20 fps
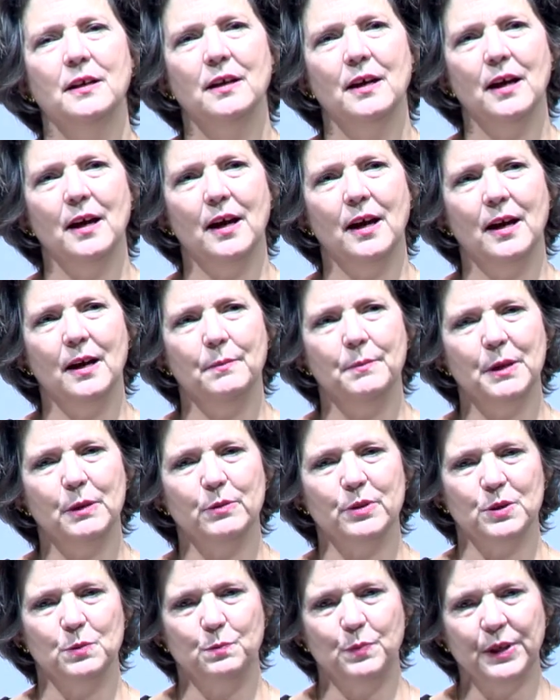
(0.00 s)
it
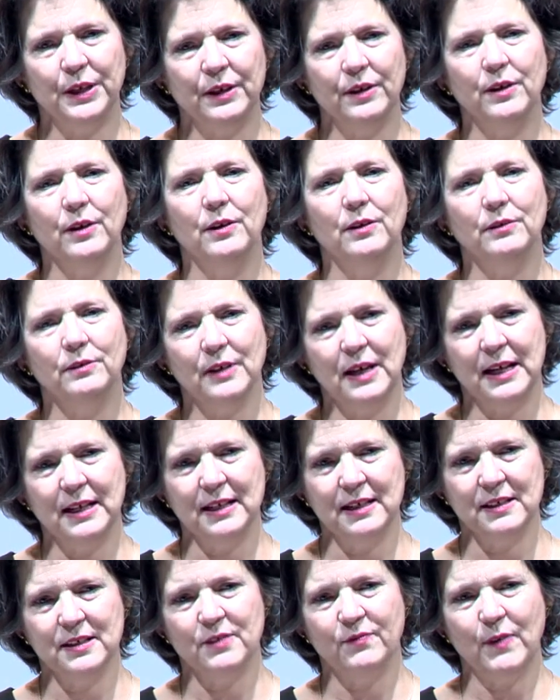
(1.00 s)
was Bill and
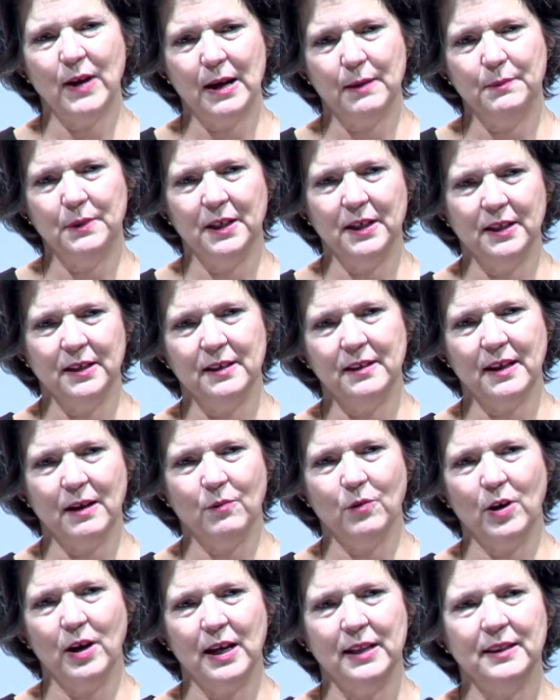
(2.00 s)
his family that
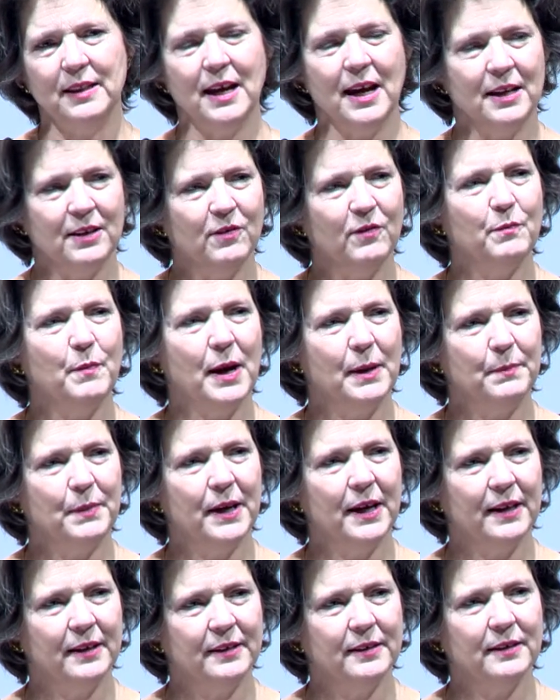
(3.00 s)
were at the end of my
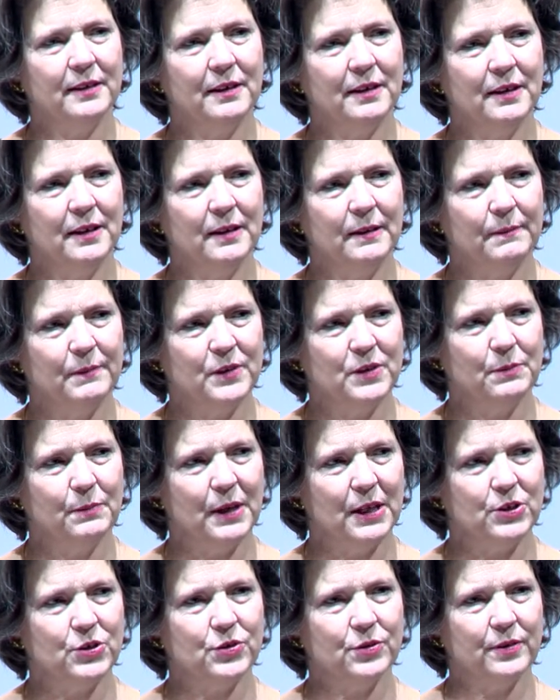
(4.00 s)
bed to
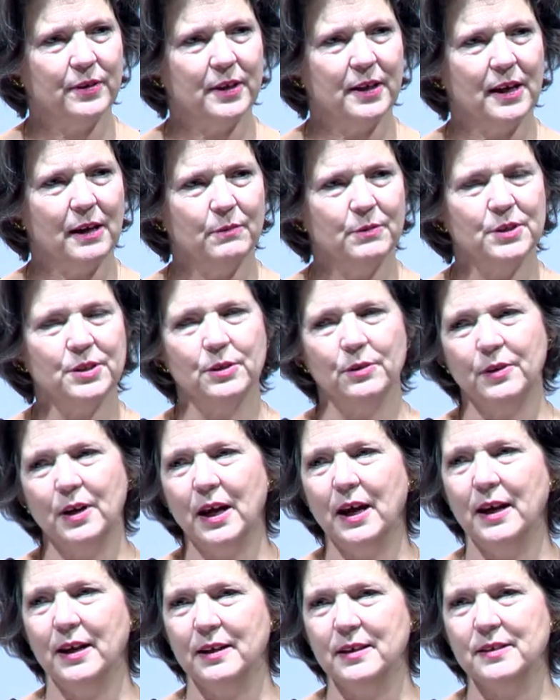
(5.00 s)
make sure that I was
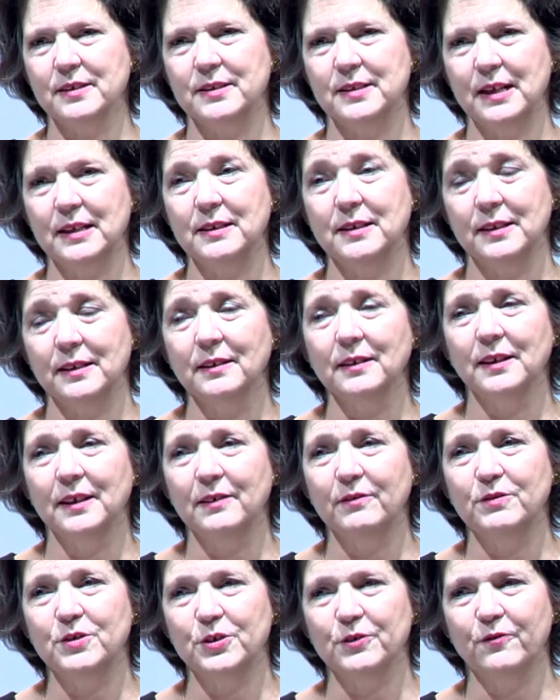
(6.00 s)
okay, because they didn't
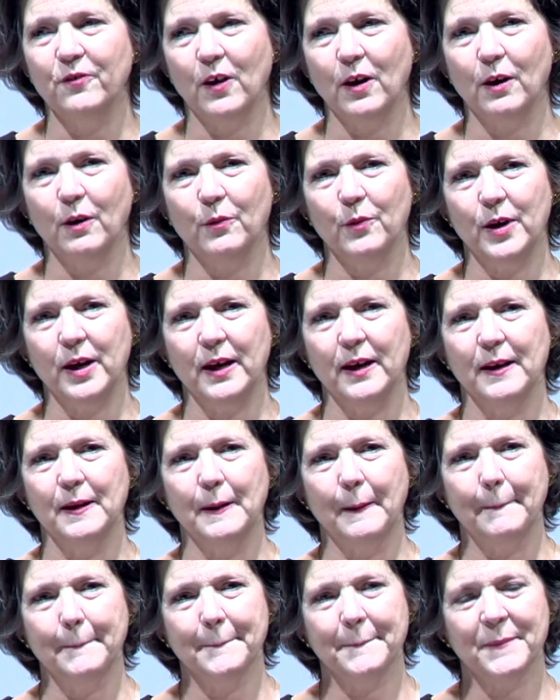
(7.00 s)
live too far away.
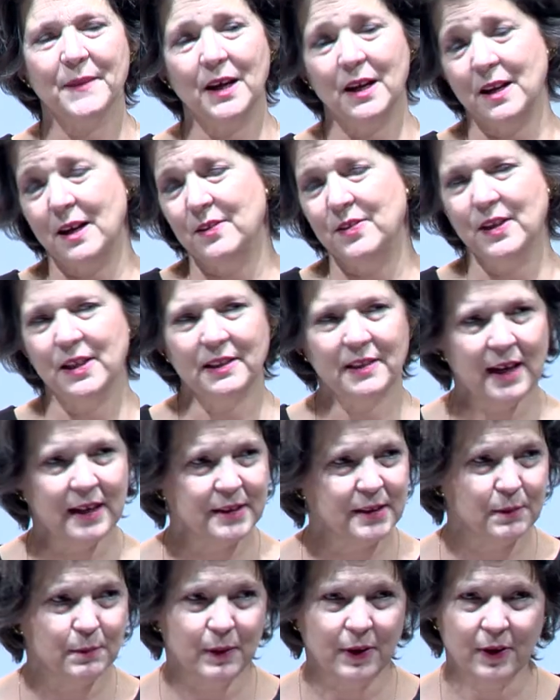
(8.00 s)
And I think
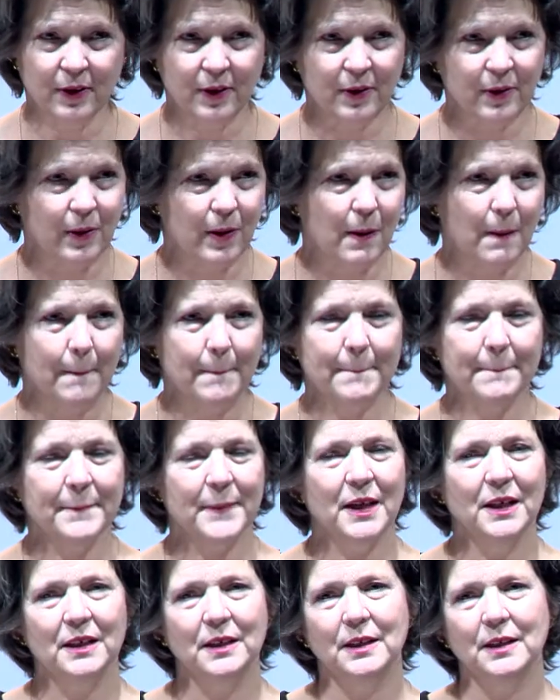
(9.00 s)
that's a miracle.
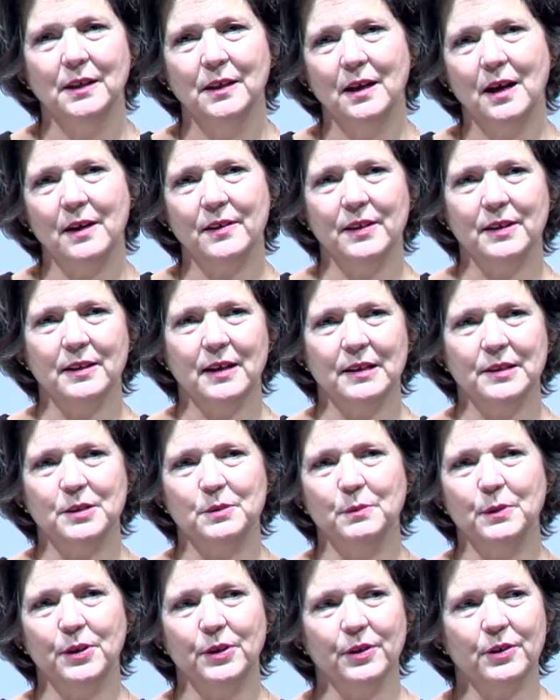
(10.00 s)
I think that's a
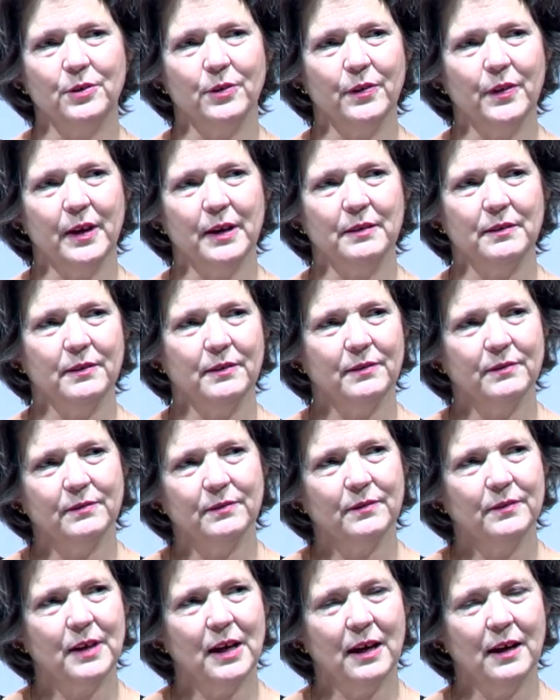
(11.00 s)
miracle
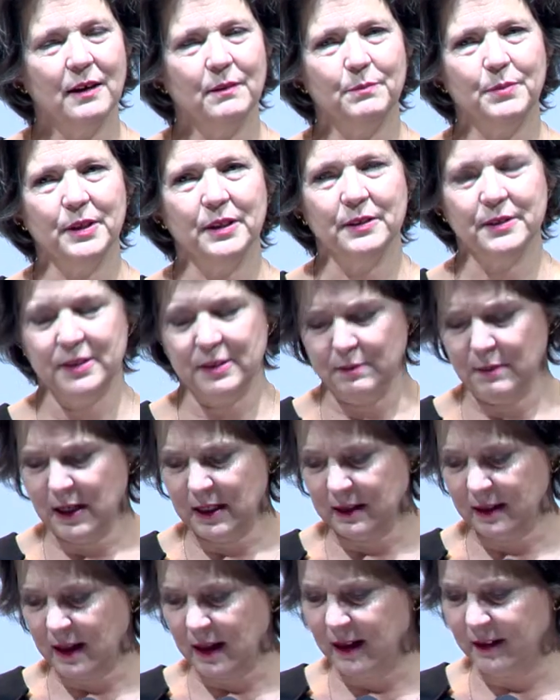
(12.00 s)
that Bill is in my
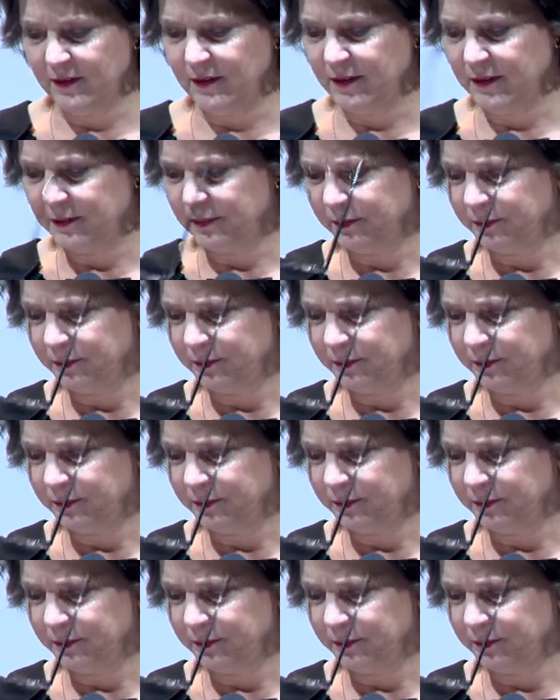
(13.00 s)
life.